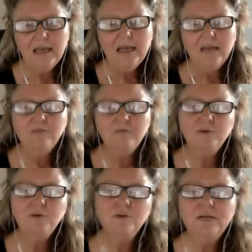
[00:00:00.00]
And the
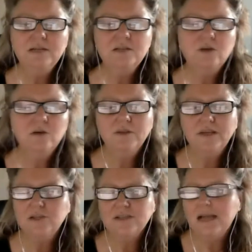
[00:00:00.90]
few that really struggled,
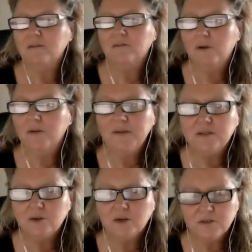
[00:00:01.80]
they just hadn't followed the
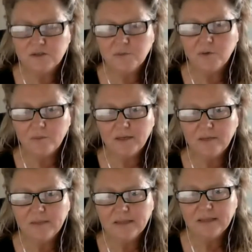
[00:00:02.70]
instructions
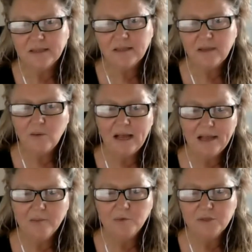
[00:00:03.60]
properly, but they were
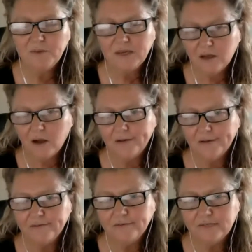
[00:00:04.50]
able to be
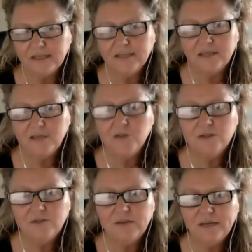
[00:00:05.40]
guided to their
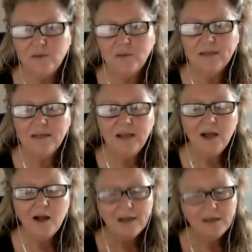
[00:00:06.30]
sessions fairly quickly.
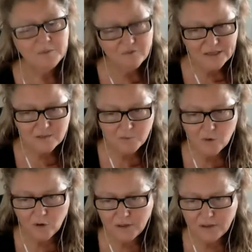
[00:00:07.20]
I kept
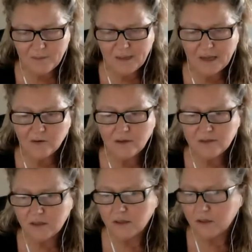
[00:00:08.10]
Facebook on in the
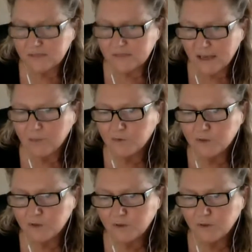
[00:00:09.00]
background so that I was able
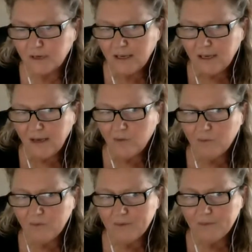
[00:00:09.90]
to
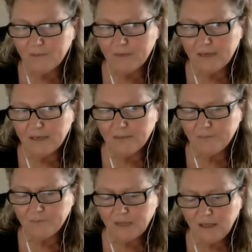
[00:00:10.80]
help them.
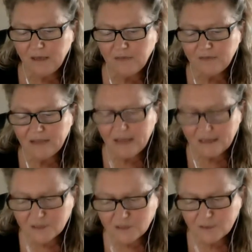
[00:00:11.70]
If they
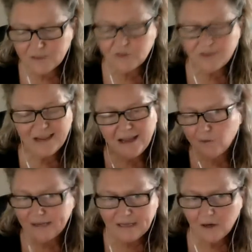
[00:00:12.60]
asked a question, how do
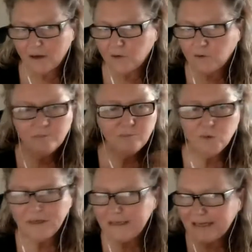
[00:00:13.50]
I get, I could
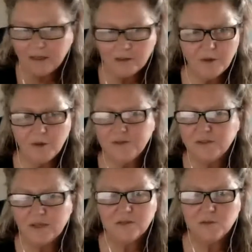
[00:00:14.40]
put a link and
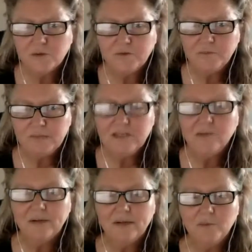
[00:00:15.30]
post that sort of
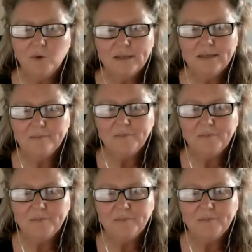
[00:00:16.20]
material up quickly.